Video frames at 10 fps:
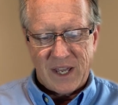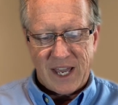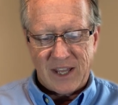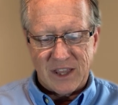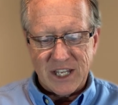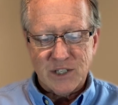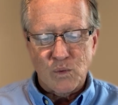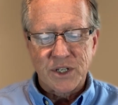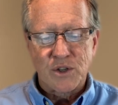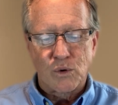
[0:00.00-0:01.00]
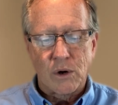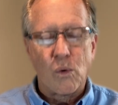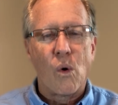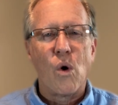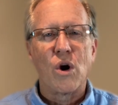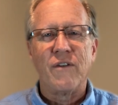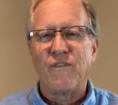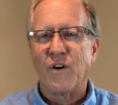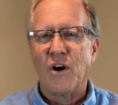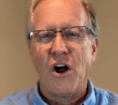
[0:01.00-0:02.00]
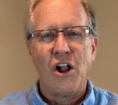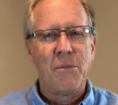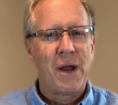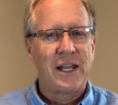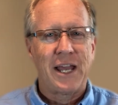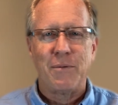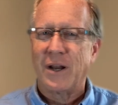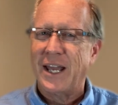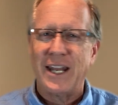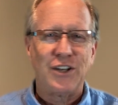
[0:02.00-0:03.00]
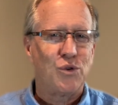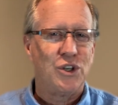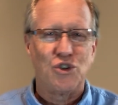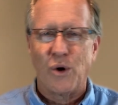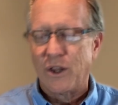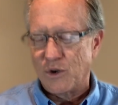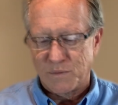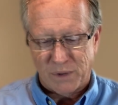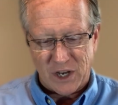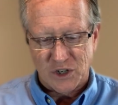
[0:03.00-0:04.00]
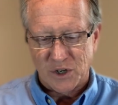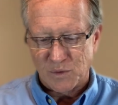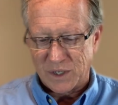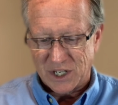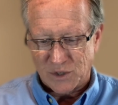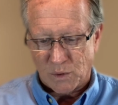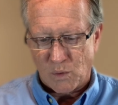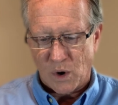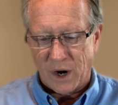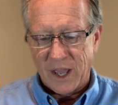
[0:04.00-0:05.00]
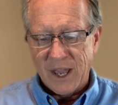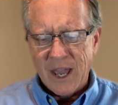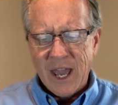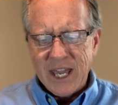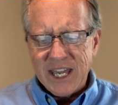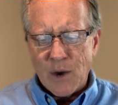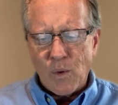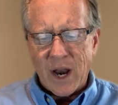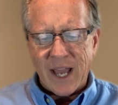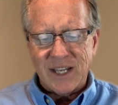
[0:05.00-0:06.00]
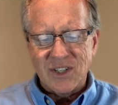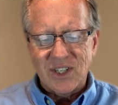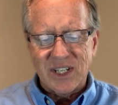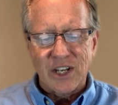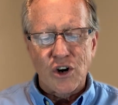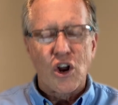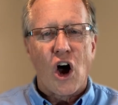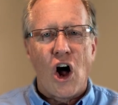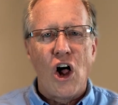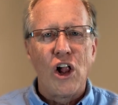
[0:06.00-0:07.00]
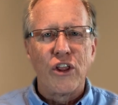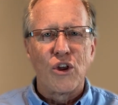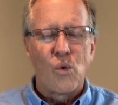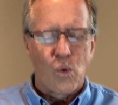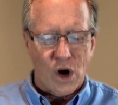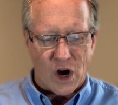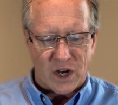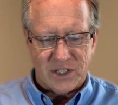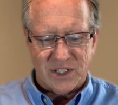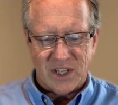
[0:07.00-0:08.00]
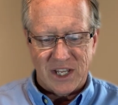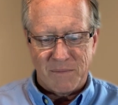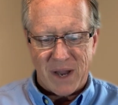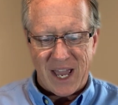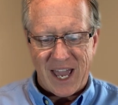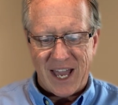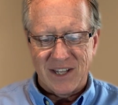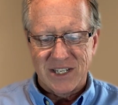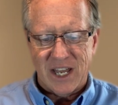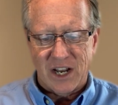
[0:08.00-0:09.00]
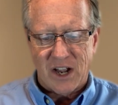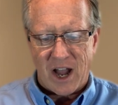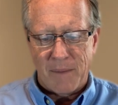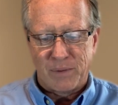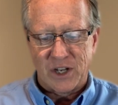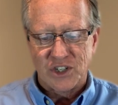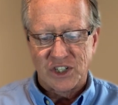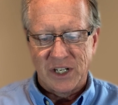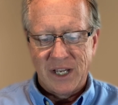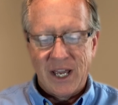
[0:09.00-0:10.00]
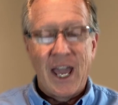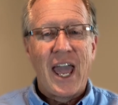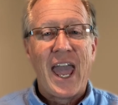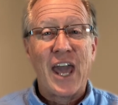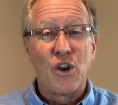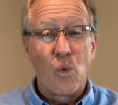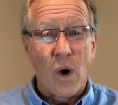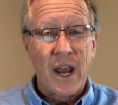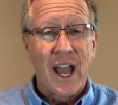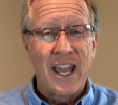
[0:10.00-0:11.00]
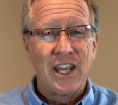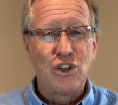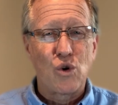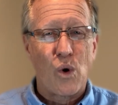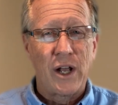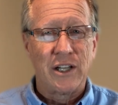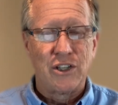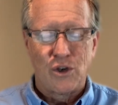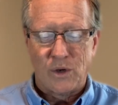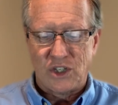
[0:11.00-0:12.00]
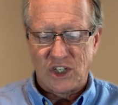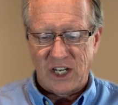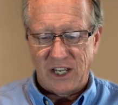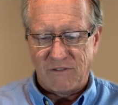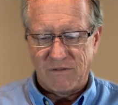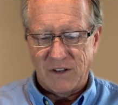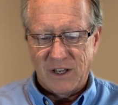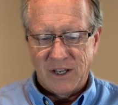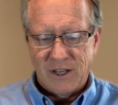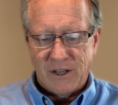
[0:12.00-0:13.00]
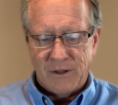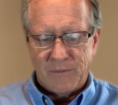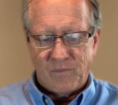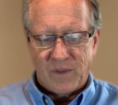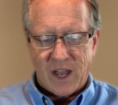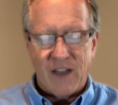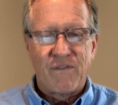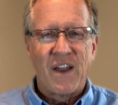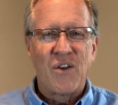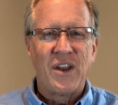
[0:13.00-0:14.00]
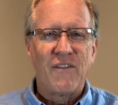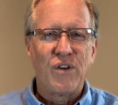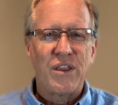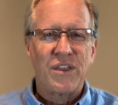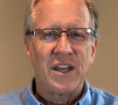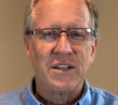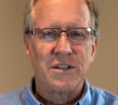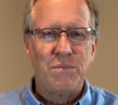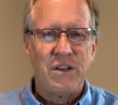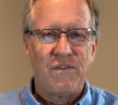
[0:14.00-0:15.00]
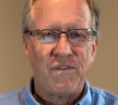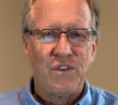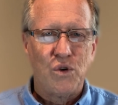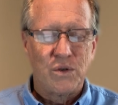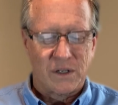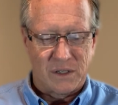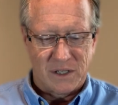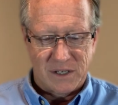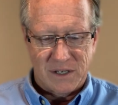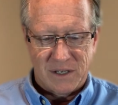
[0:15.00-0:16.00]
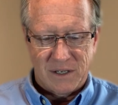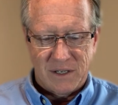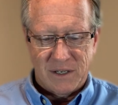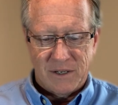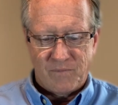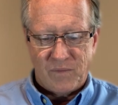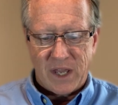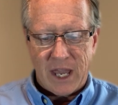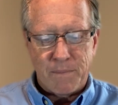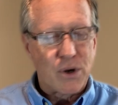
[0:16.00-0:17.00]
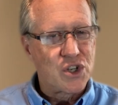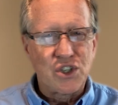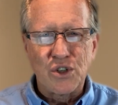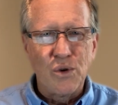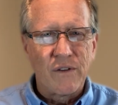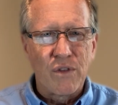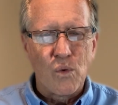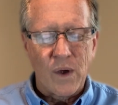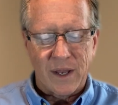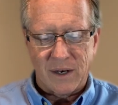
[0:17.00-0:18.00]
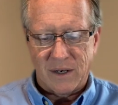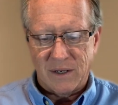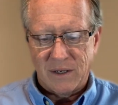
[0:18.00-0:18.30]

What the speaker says: And this was the reward for all my labor." Getting to enjoy those pleasures was reward. "Yet when I considered all the works that my hands had accomplished and what I had toiled to achieve, I found everything to be futile, a pursuit of the wind.